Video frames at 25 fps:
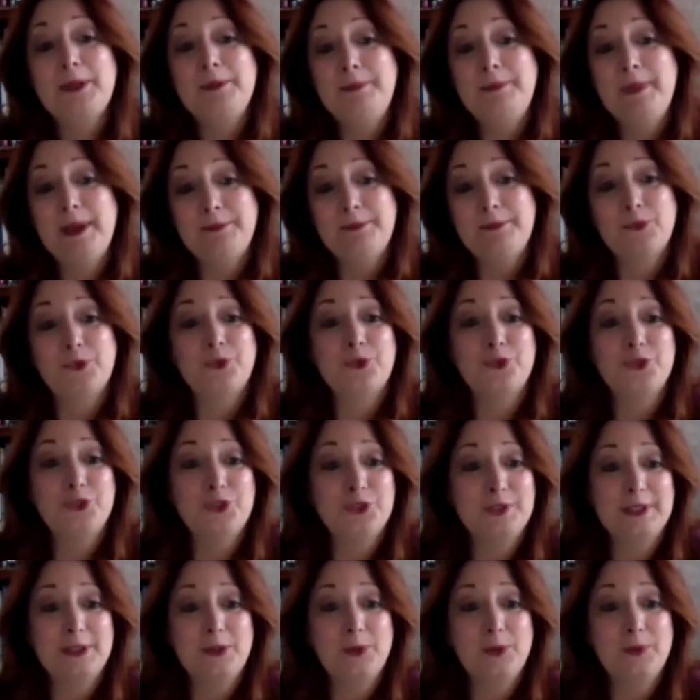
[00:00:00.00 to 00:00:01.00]

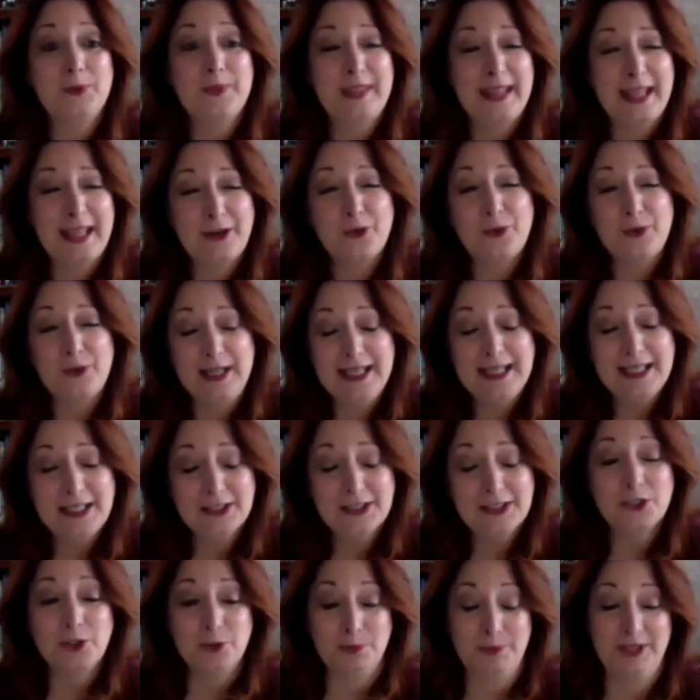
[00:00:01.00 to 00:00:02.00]
members that are in a
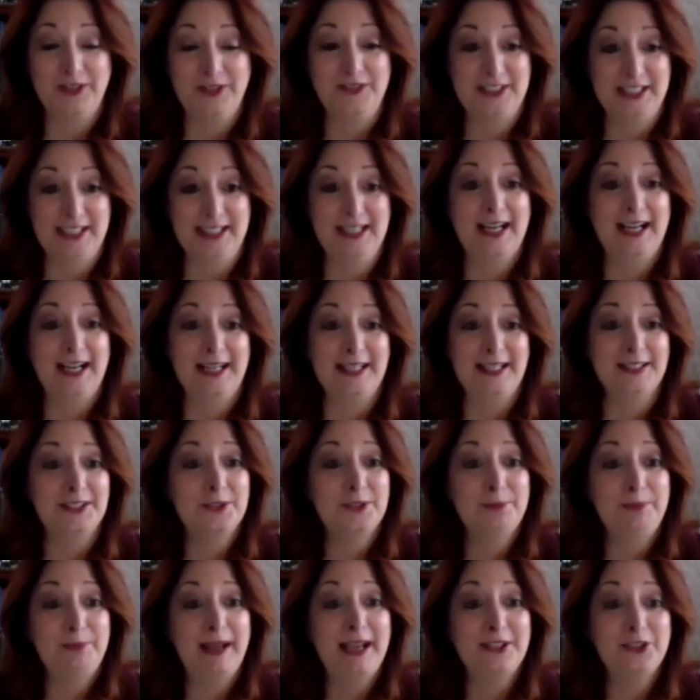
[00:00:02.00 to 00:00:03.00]
little bit of denial,
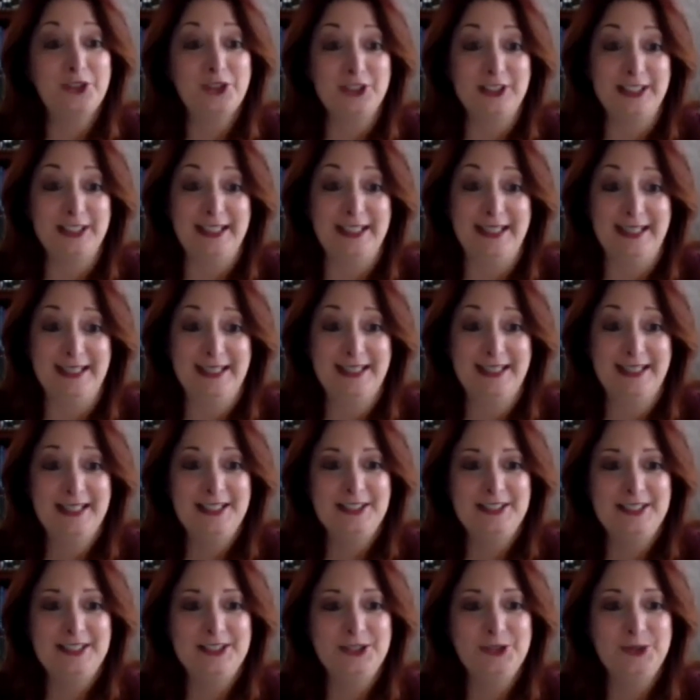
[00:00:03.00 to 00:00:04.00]
especially,
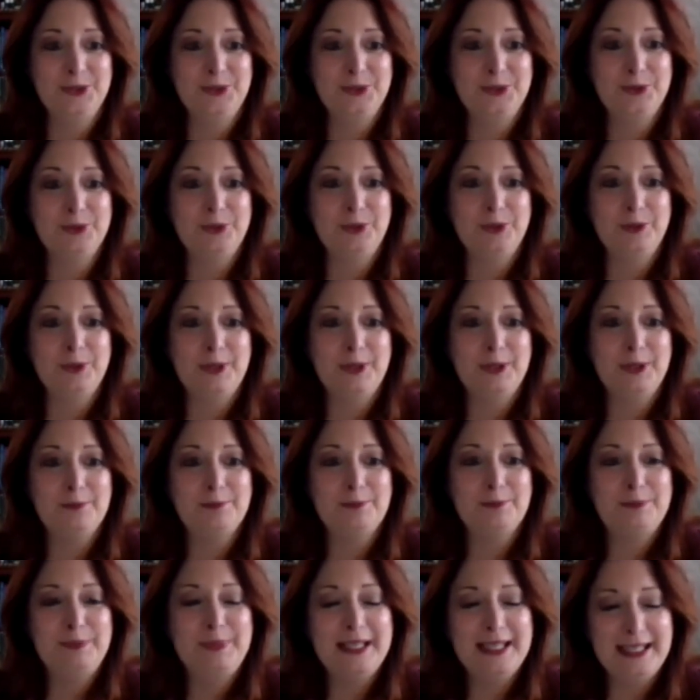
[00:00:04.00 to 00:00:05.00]
to
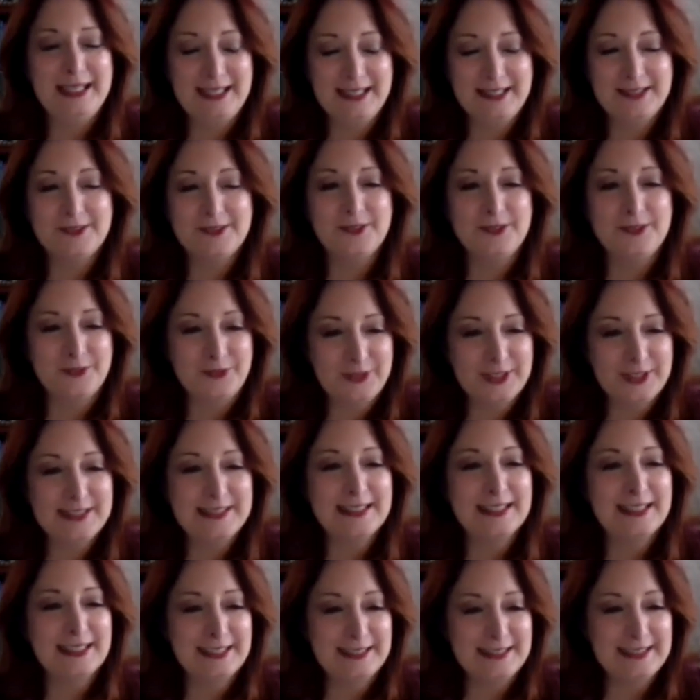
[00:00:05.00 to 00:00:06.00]
be
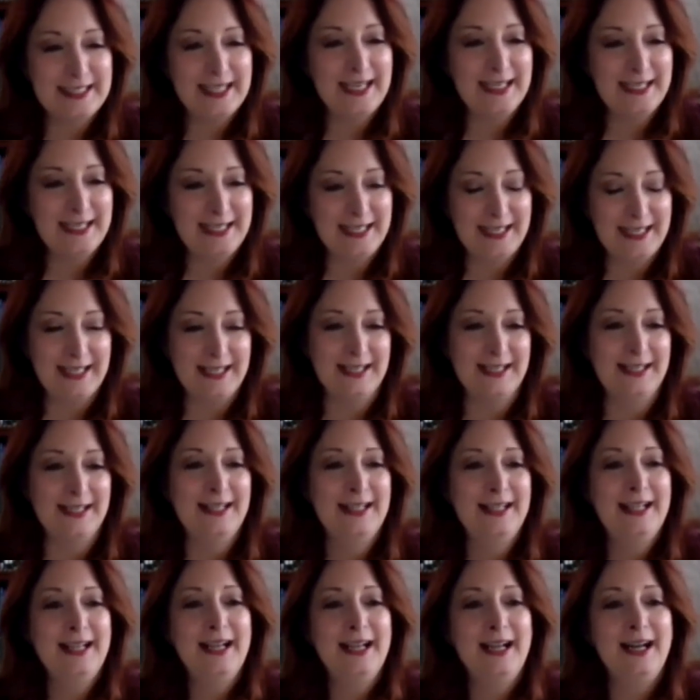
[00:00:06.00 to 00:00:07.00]
facilitating
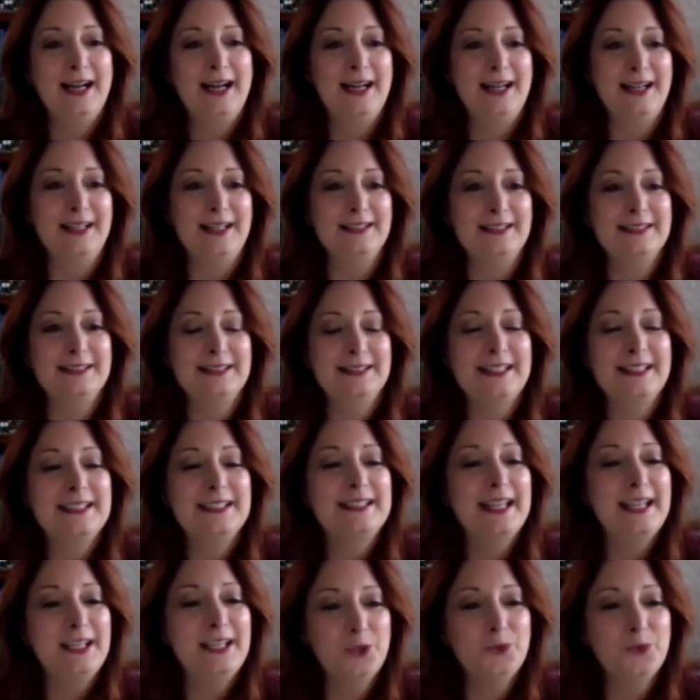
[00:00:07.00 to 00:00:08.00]

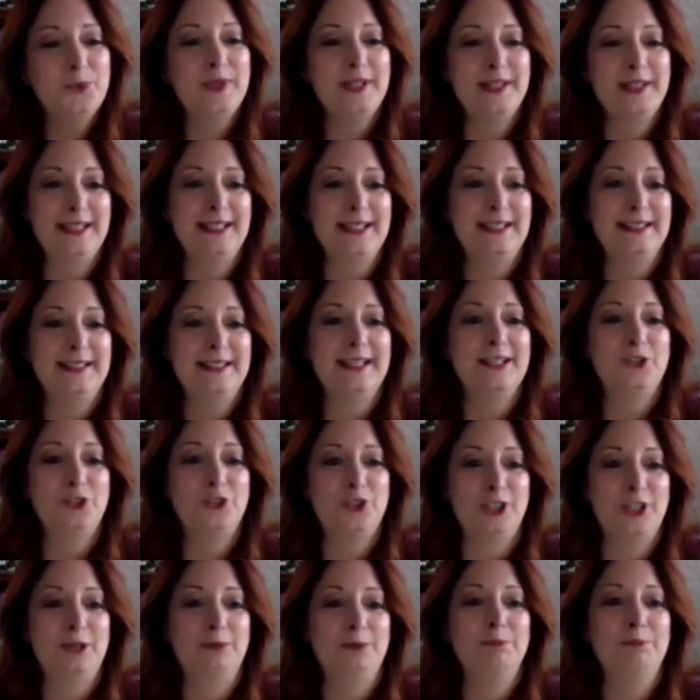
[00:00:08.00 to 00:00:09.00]
continuing the
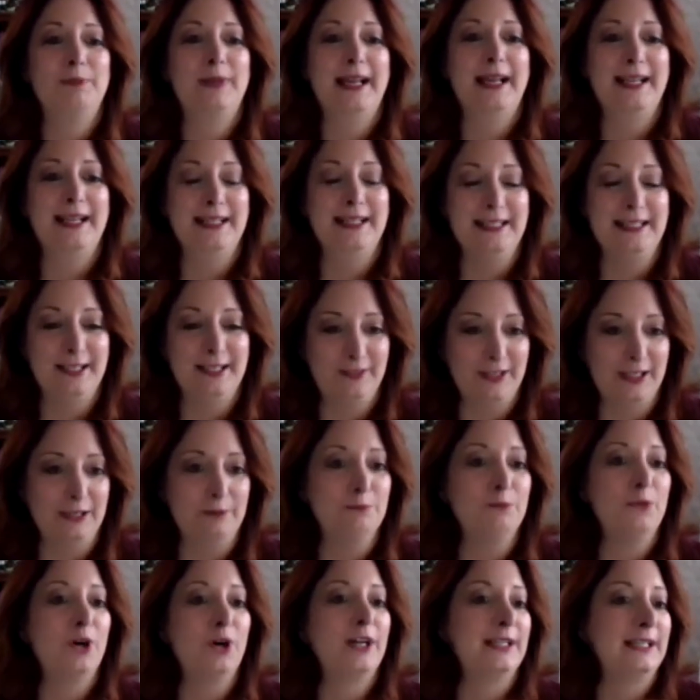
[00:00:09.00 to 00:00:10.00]
addiction by
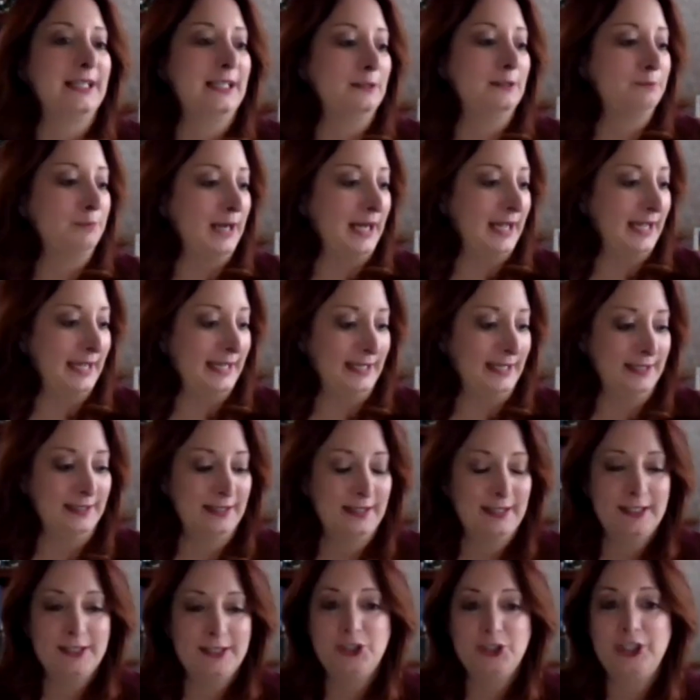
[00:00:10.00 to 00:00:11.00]
giving money, by
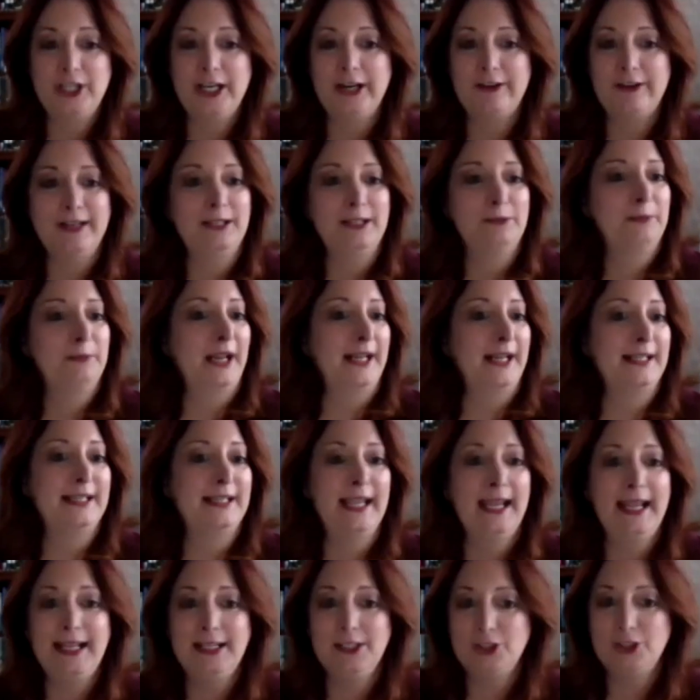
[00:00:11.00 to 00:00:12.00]
sharing
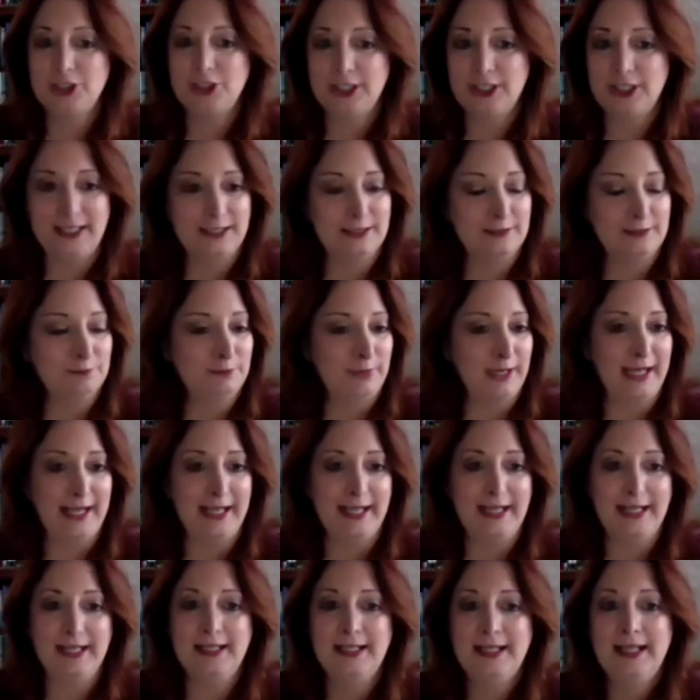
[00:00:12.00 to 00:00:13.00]
medication,
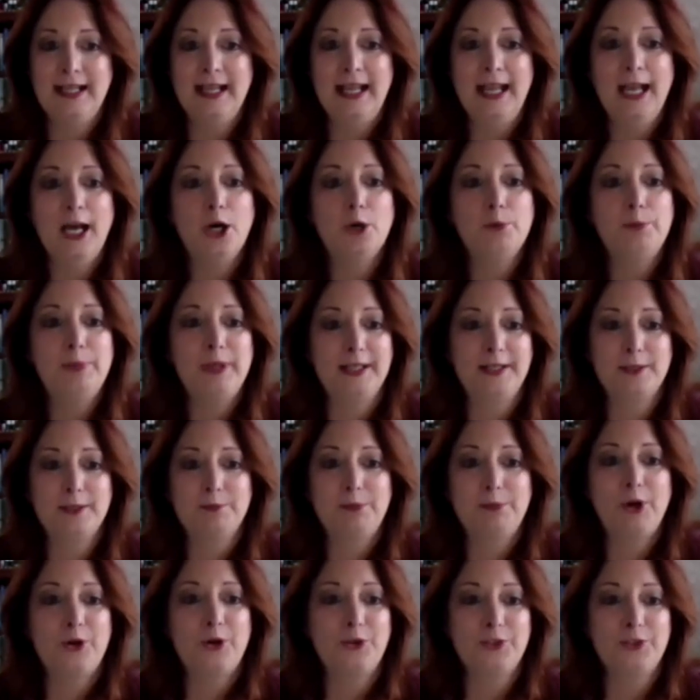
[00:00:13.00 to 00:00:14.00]
by helping the
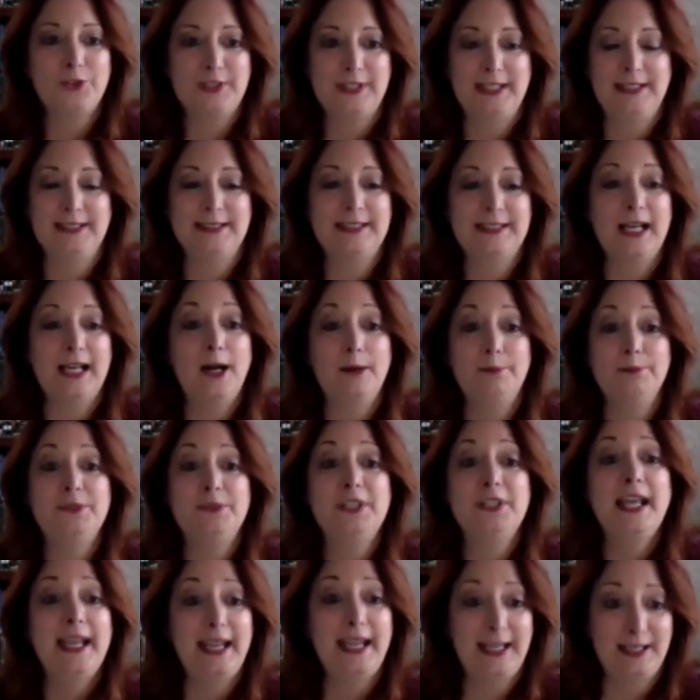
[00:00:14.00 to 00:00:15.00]
person to
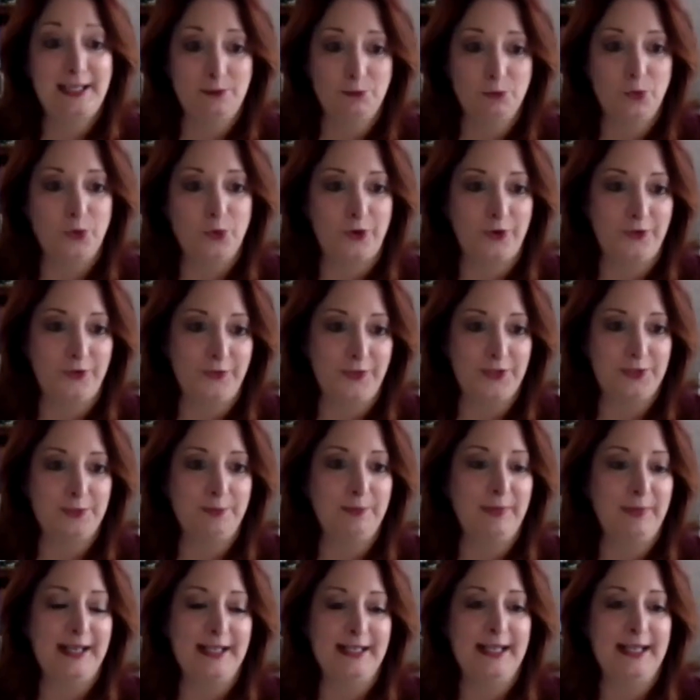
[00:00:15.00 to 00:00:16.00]
obtain more of this
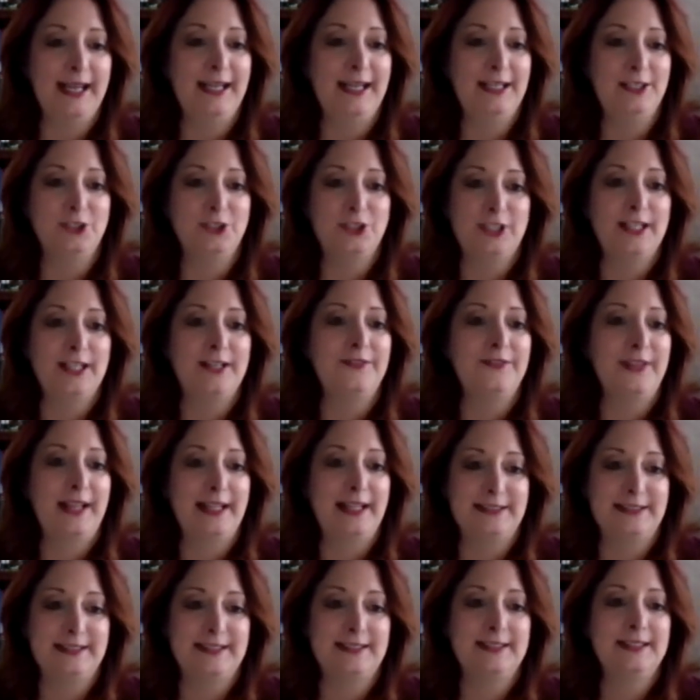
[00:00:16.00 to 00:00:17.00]
medication if
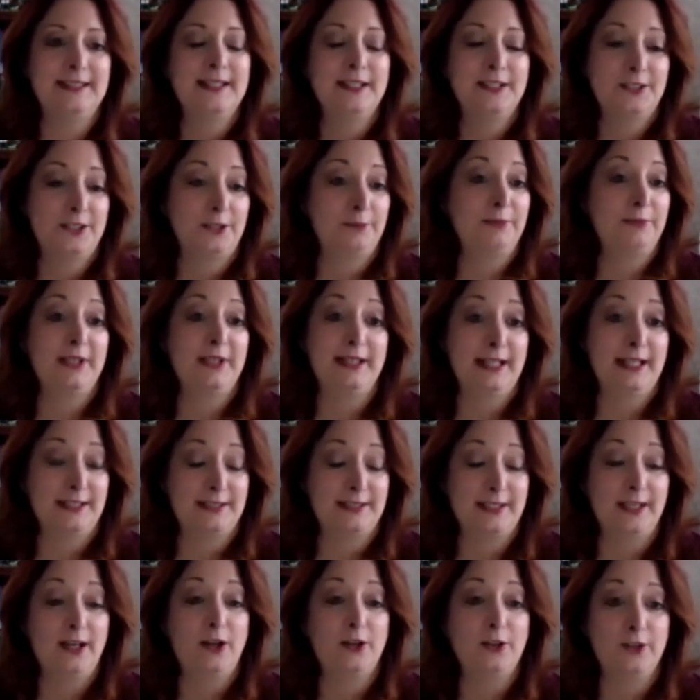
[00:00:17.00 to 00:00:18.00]
that's something
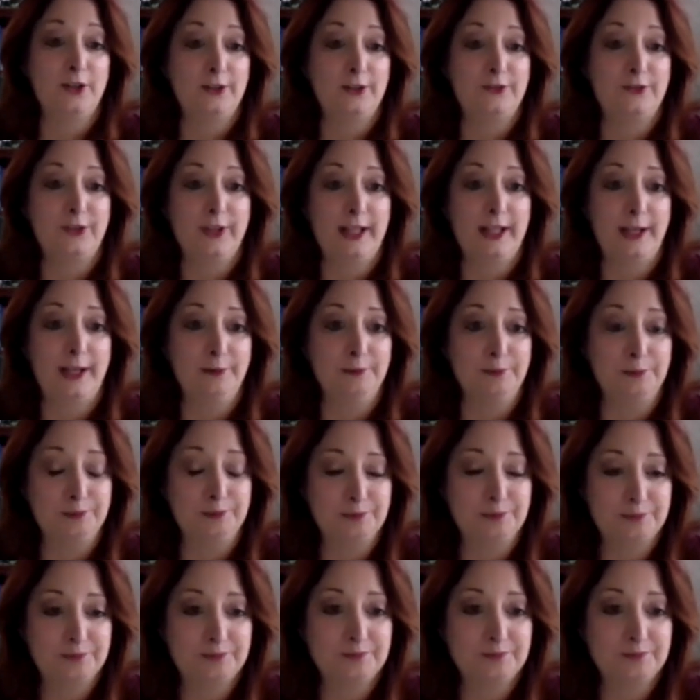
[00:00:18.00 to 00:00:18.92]
that's not good for them.